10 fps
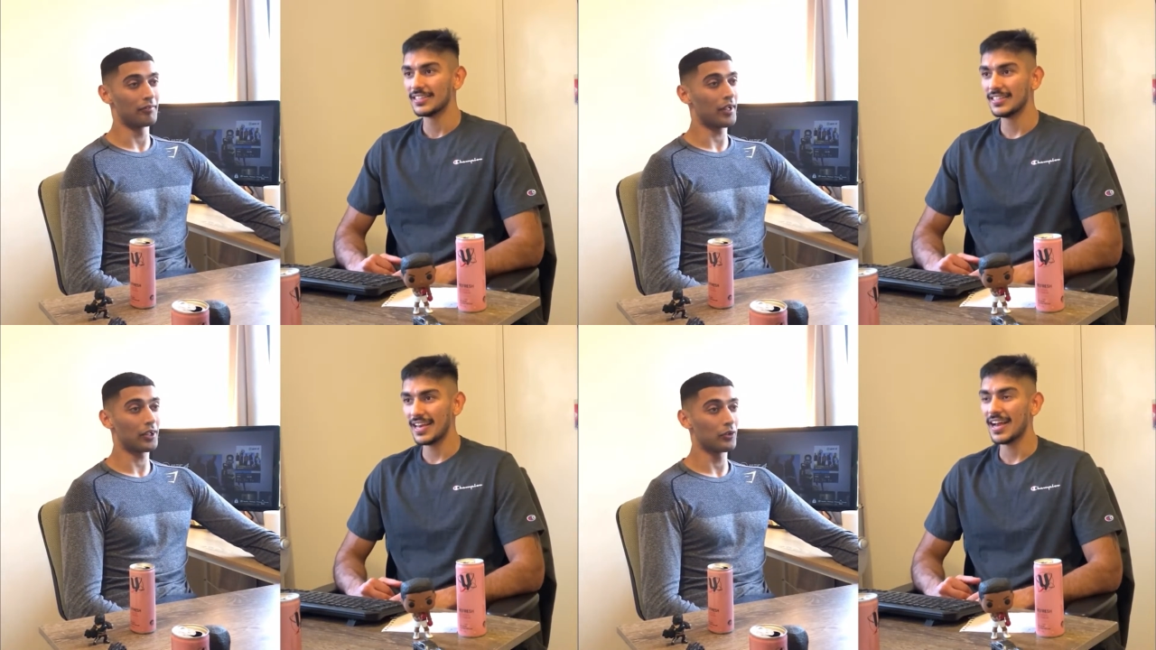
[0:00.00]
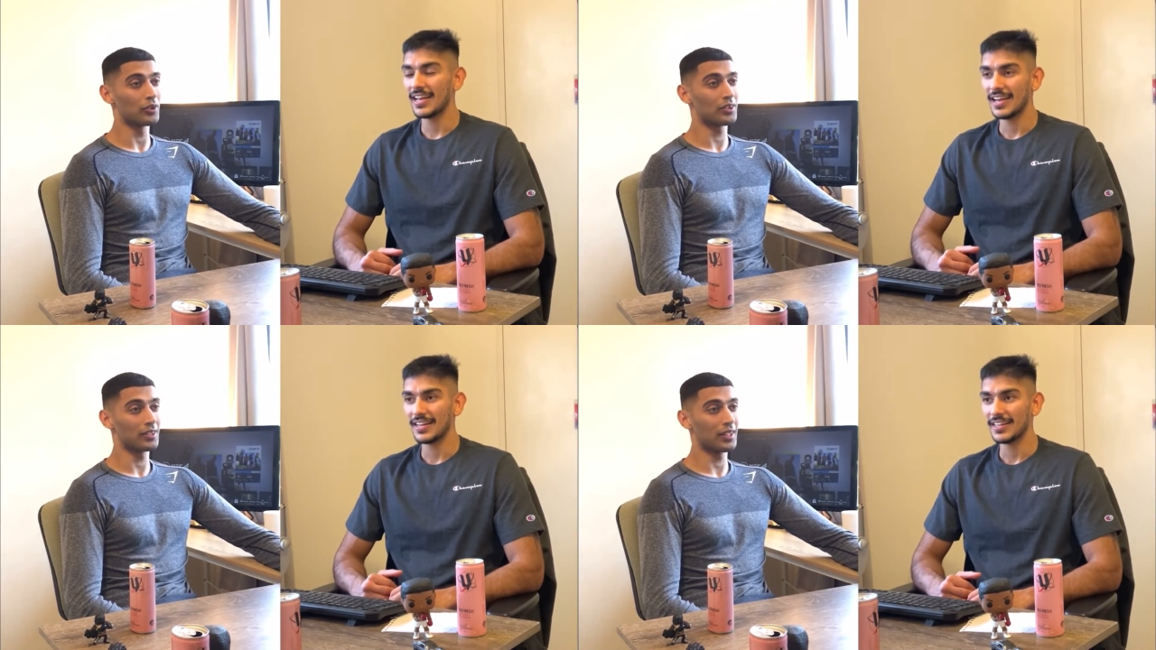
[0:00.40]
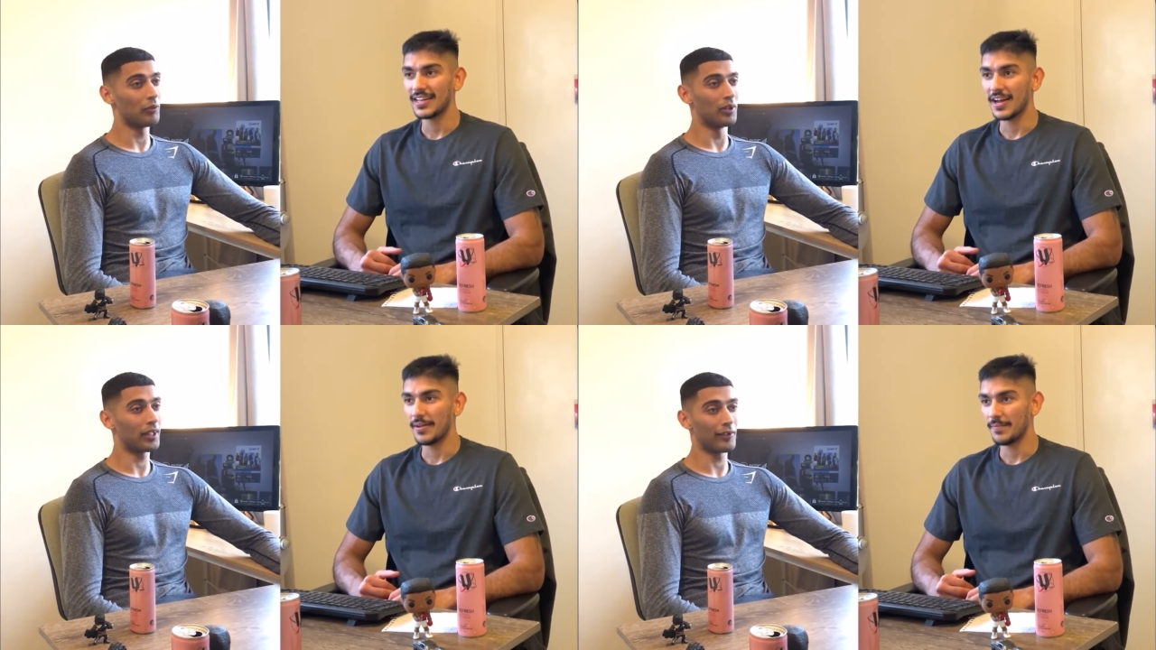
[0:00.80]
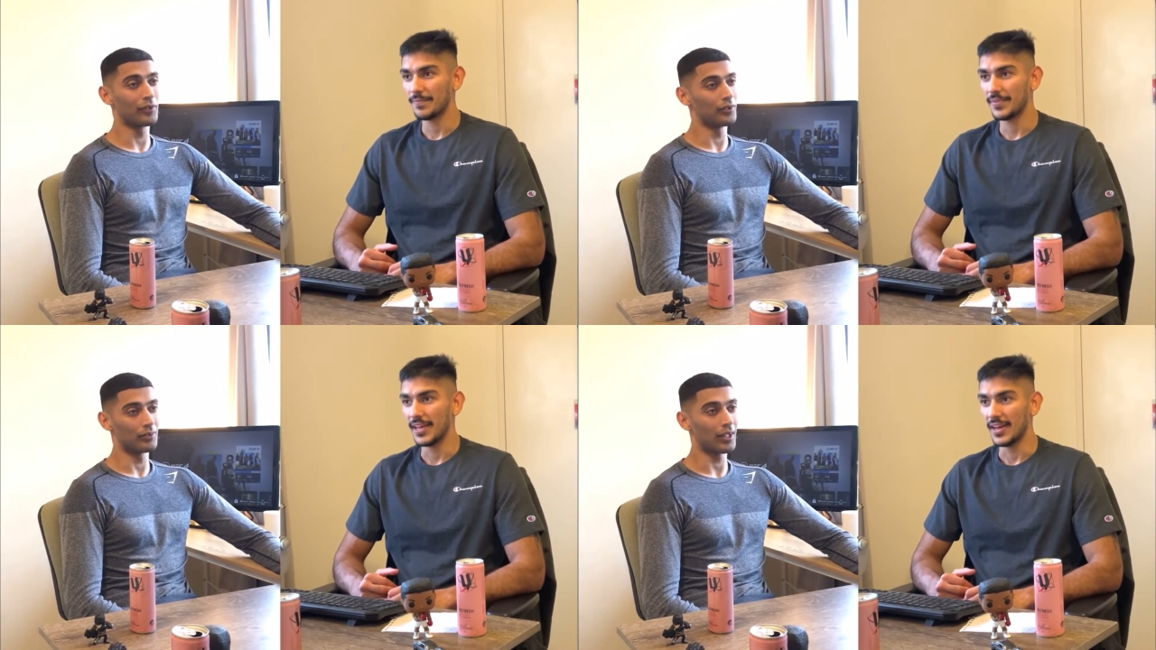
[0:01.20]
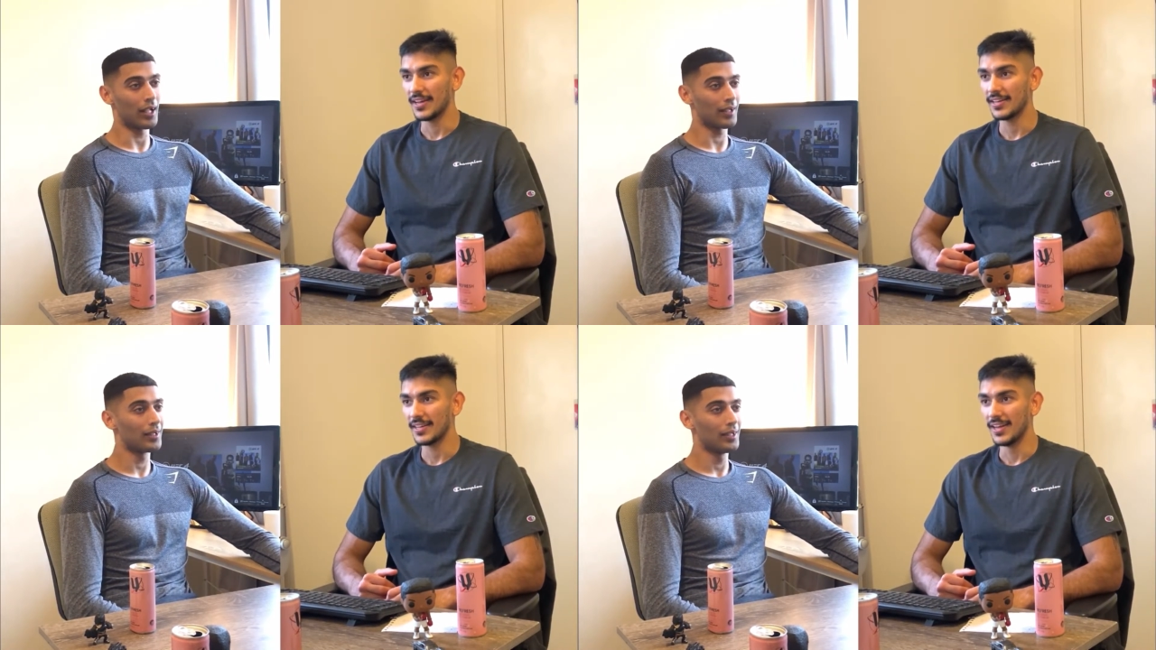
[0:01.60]
Speaker 1: Yeah, yeah, he, he will kill you. Yeah, like,
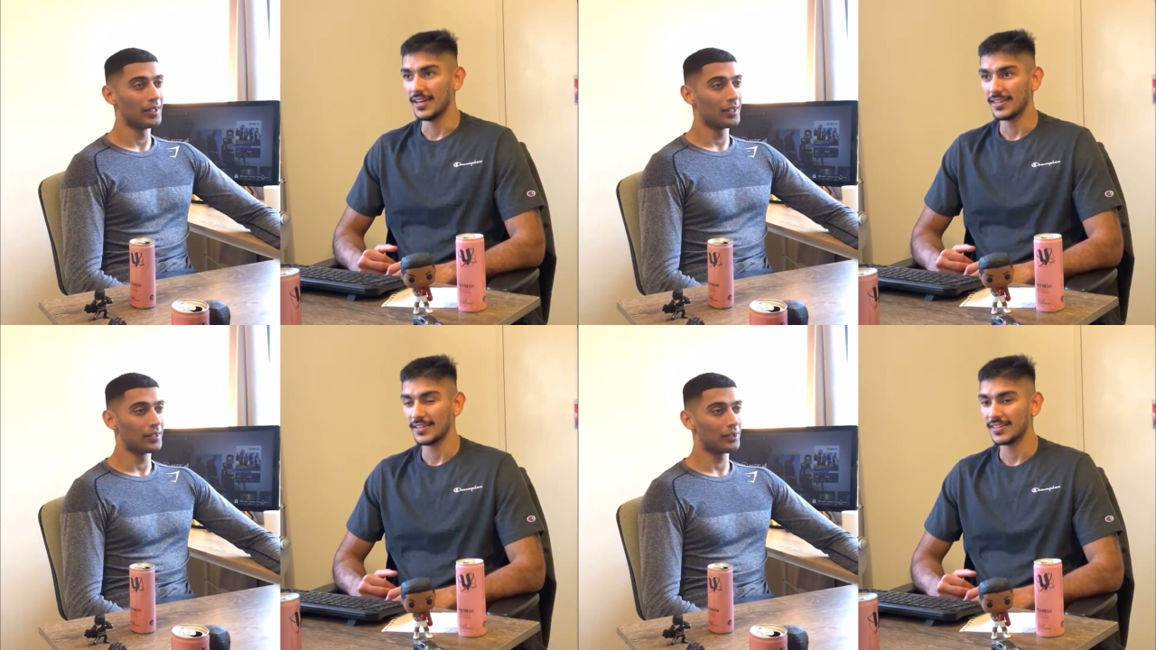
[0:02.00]
yeah. There's